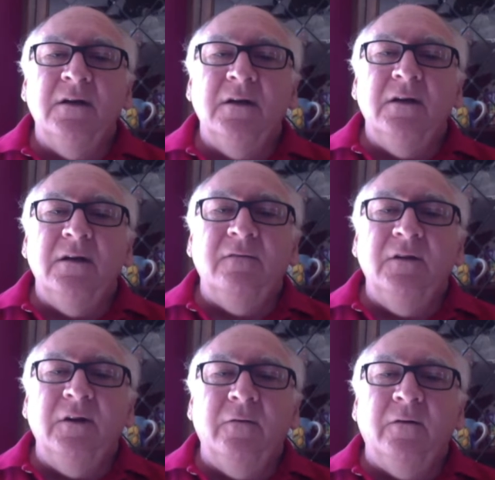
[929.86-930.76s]
And if you
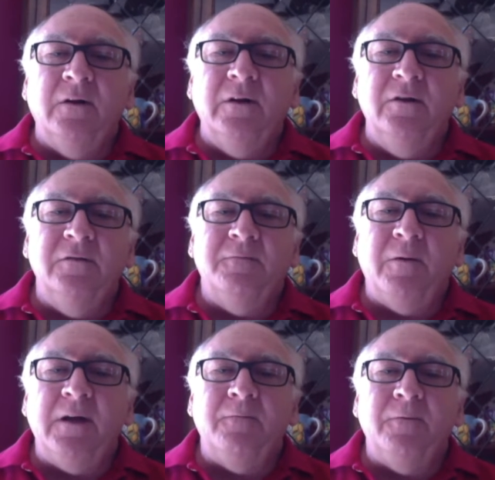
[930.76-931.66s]
don't want to use
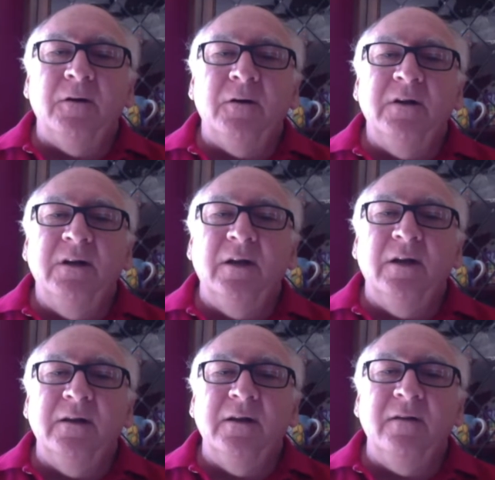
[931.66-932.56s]
paper, you can get a
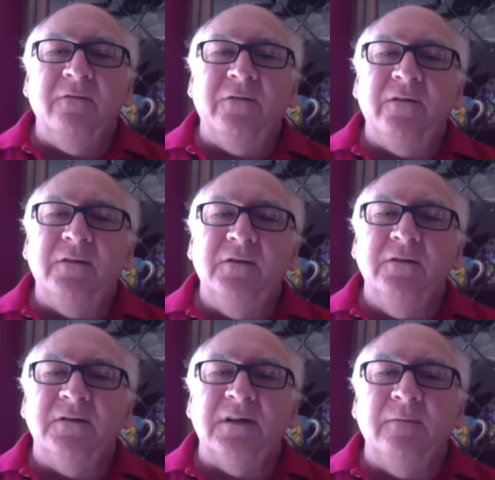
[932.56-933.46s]
leaf, do the
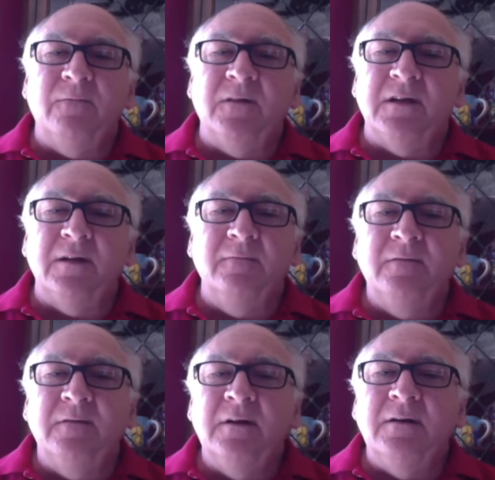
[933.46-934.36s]
same thing.
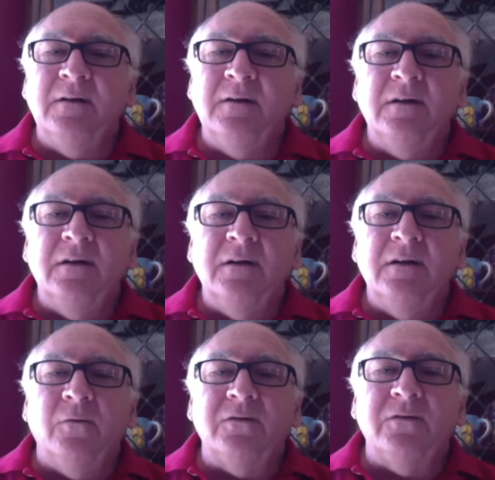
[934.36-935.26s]

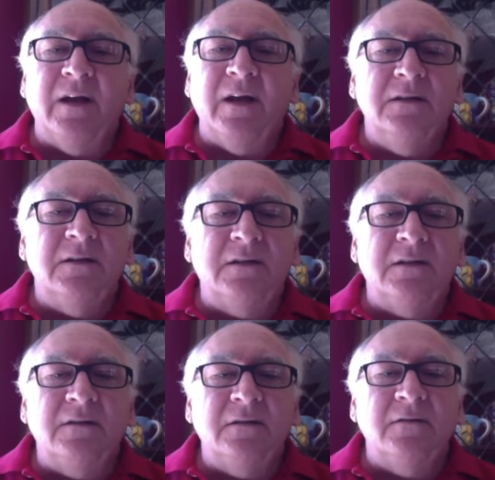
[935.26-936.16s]
Works nice.
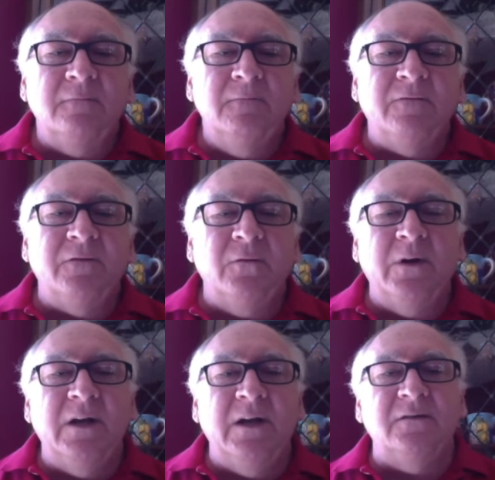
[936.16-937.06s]
So some different
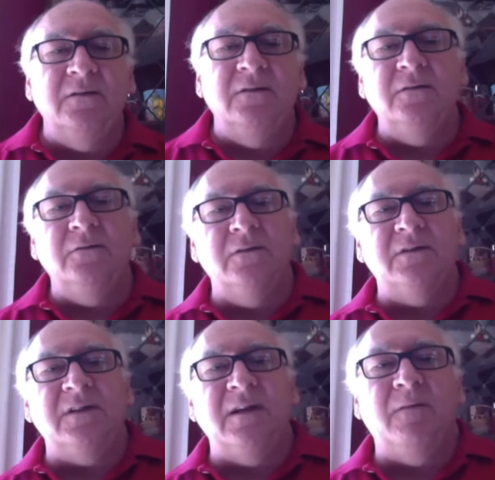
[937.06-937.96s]
ways to do the
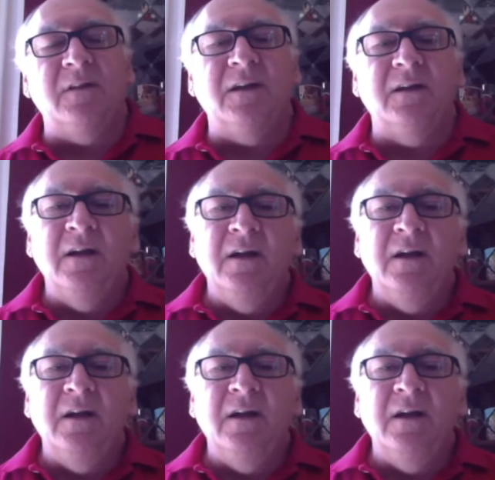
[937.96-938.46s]
same thing.